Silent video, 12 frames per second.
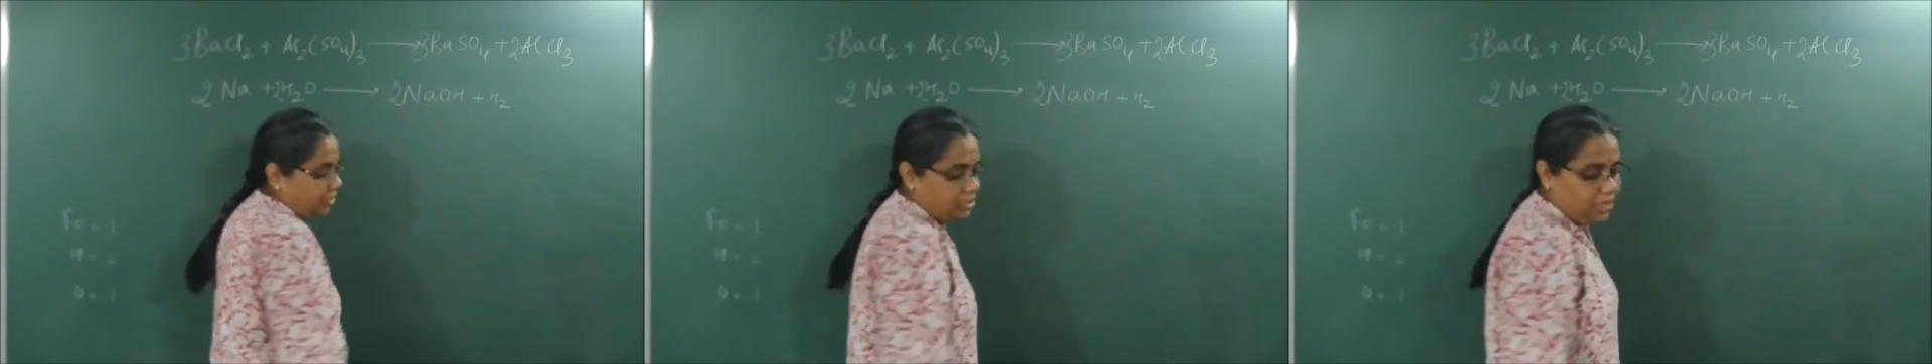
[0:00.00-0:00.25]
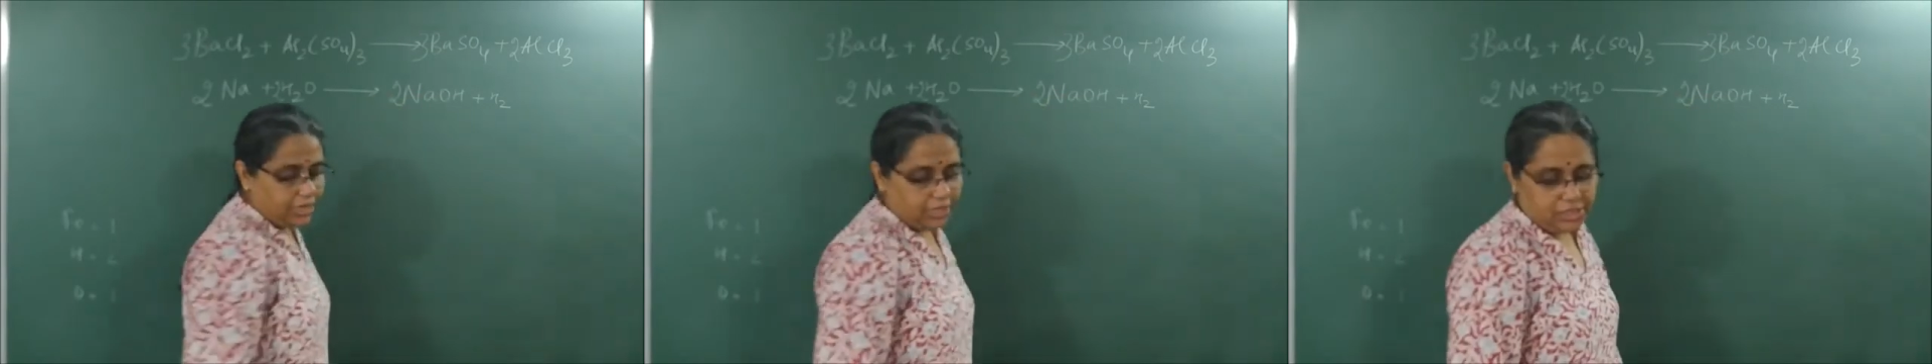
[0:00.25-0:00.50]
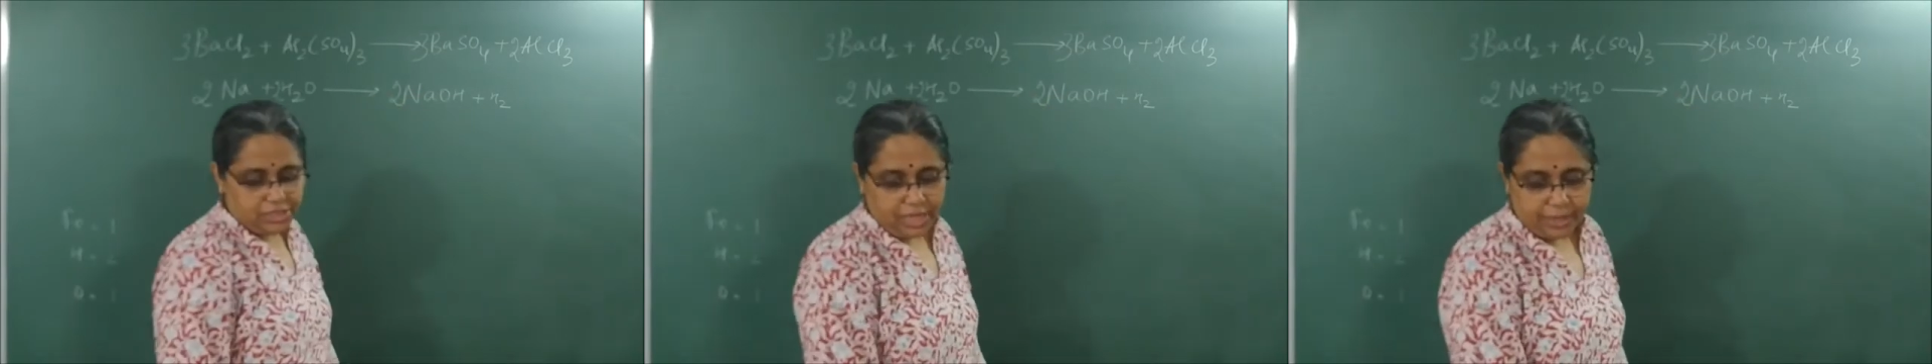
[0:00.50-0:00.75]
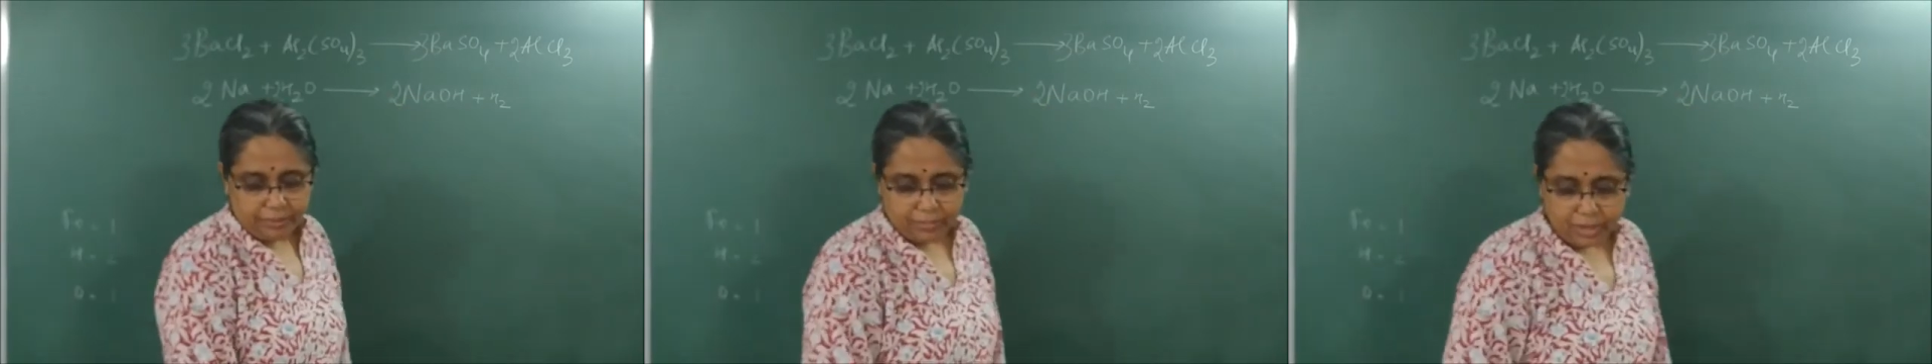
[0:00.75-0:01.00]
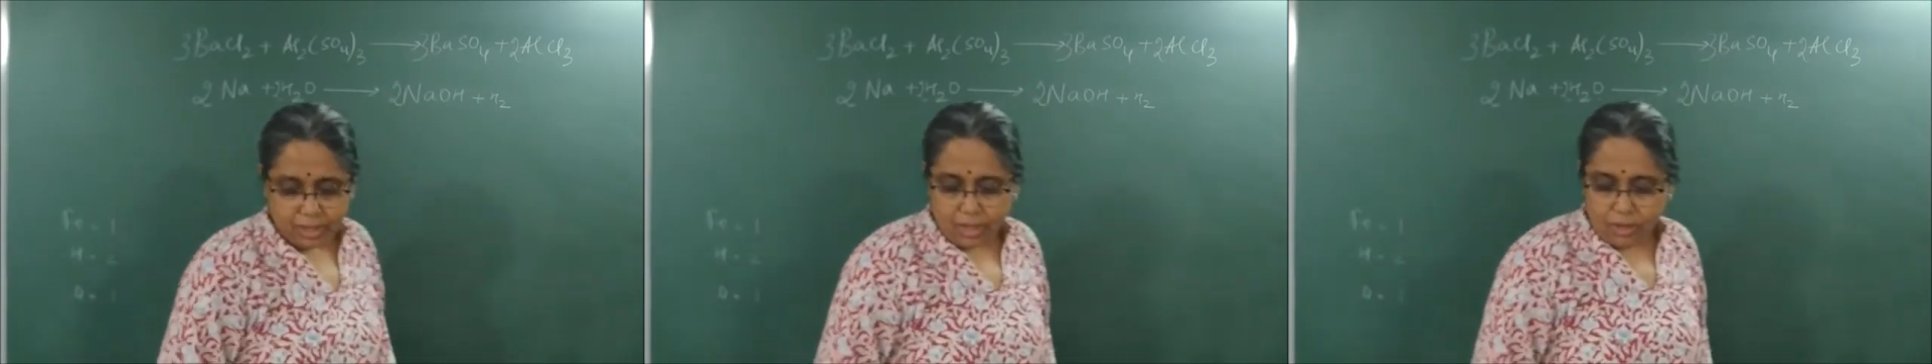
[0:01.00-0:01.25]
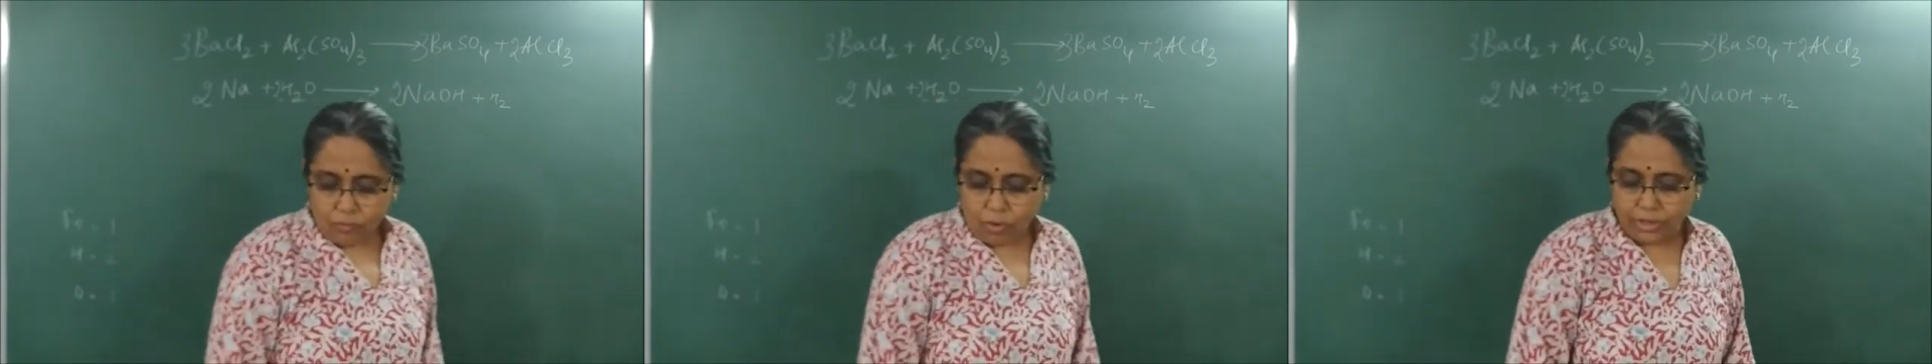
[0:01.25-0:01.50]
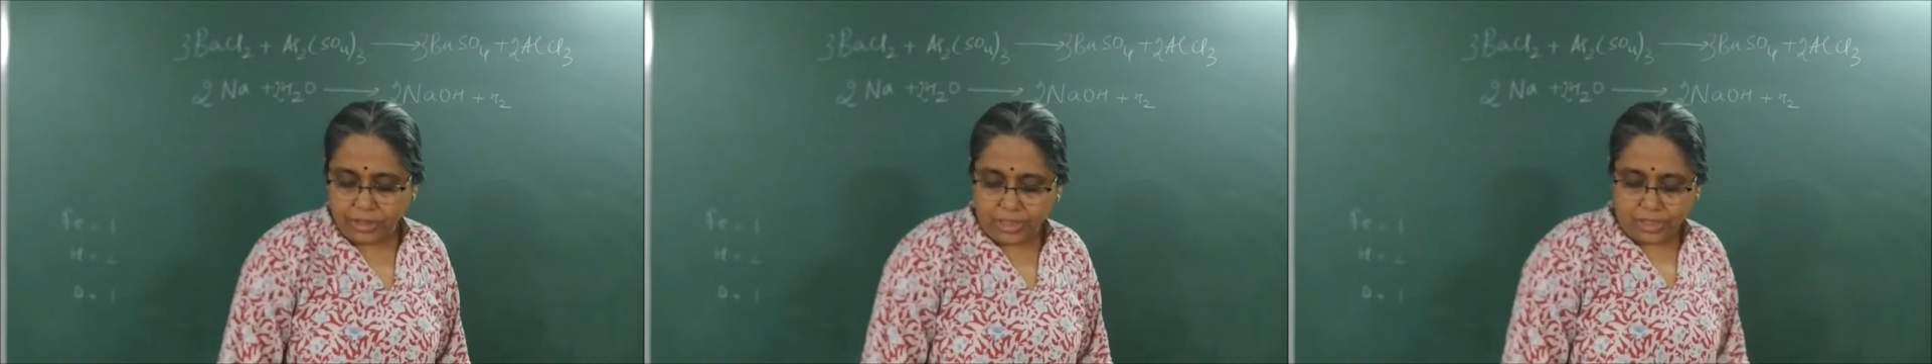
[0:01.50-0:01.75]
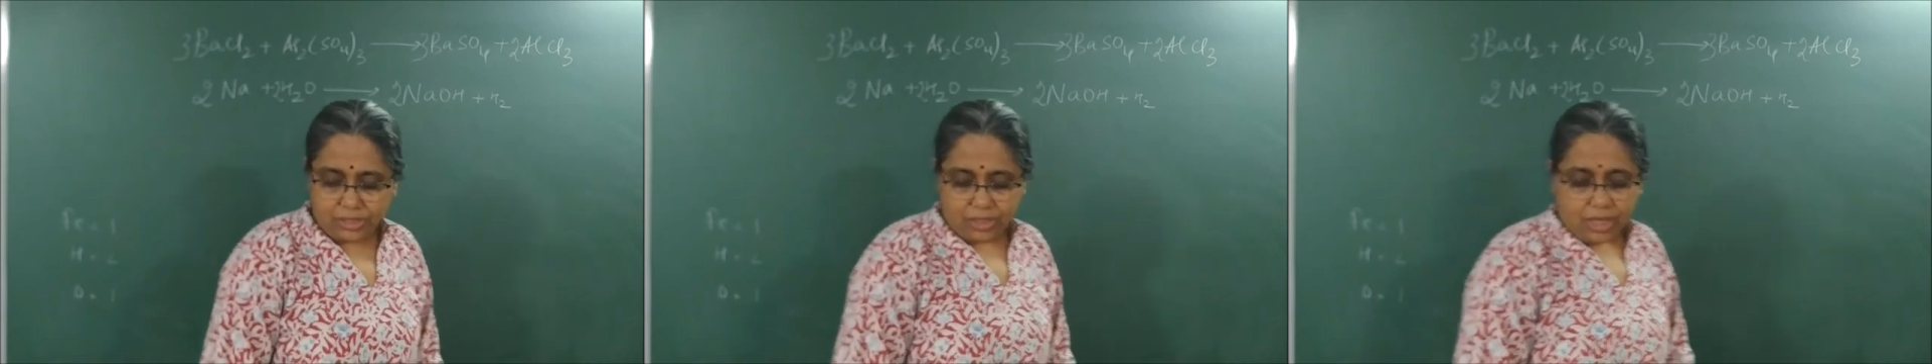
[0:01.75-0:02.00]
study the same. What it
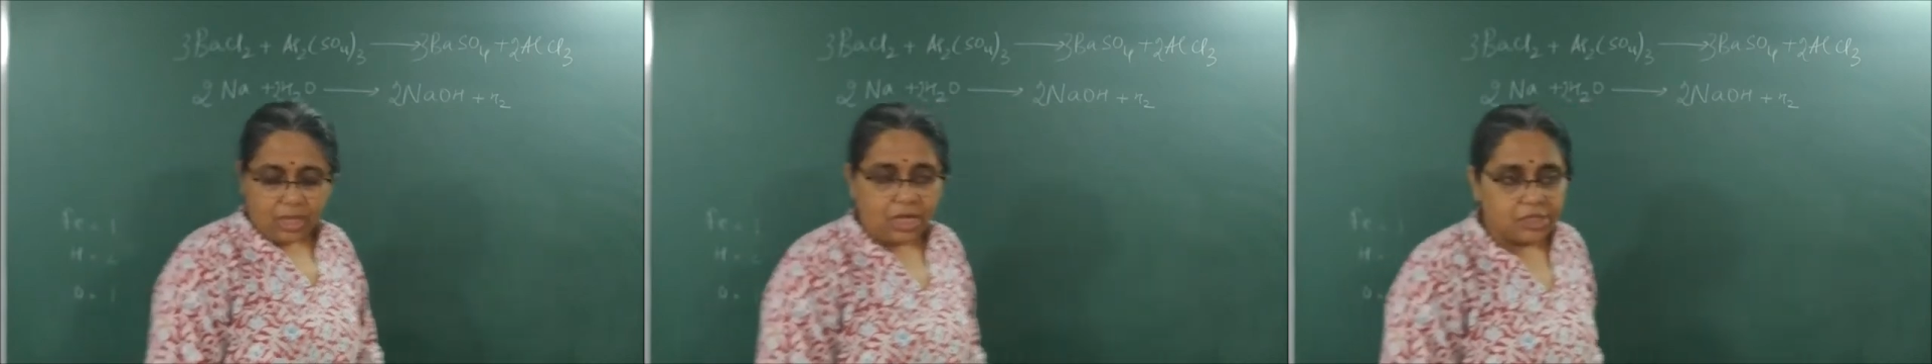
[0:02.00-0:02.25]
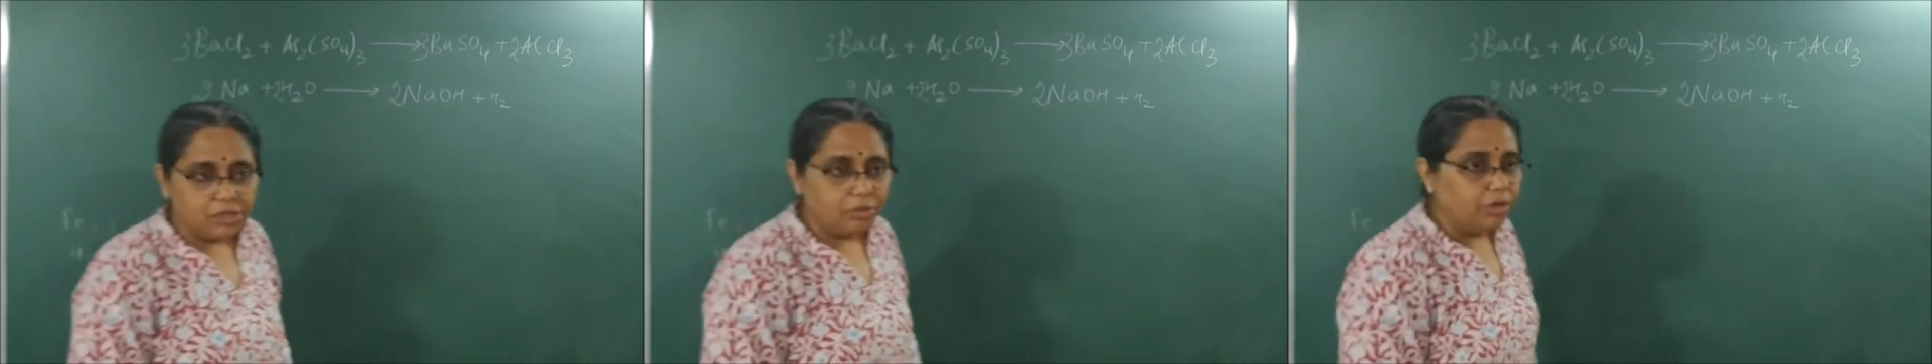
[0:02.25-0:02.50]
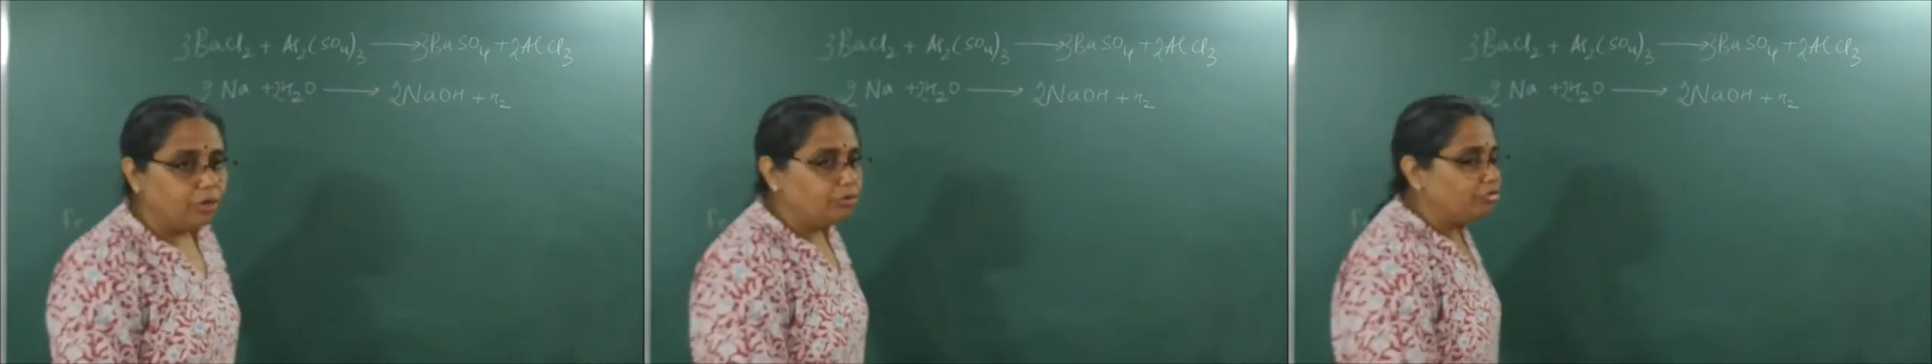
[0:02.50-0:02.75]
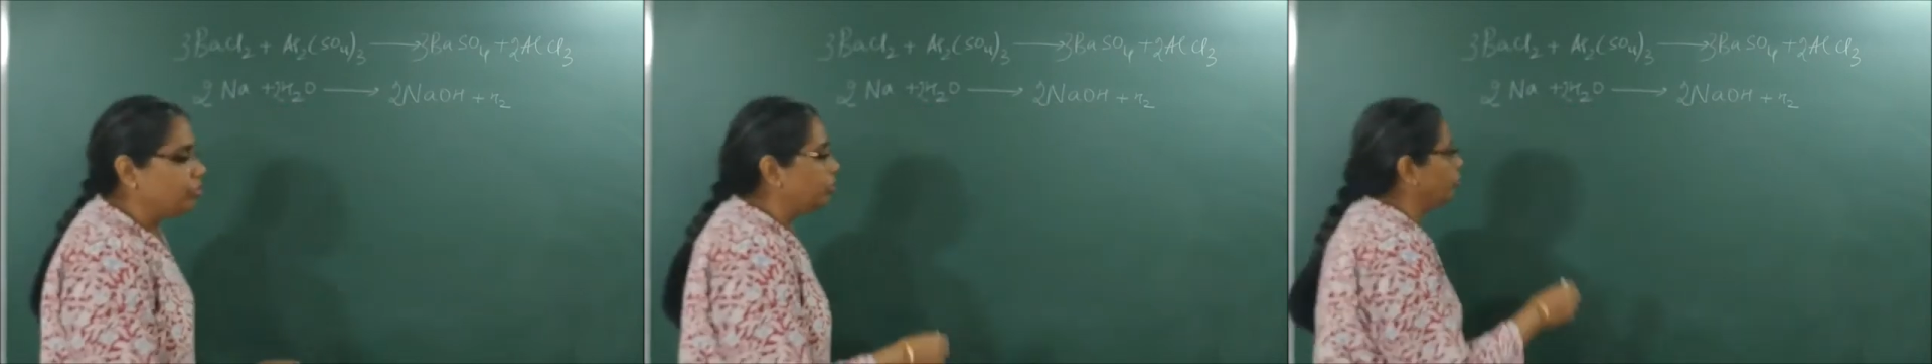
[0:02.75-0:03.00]
is? A solution of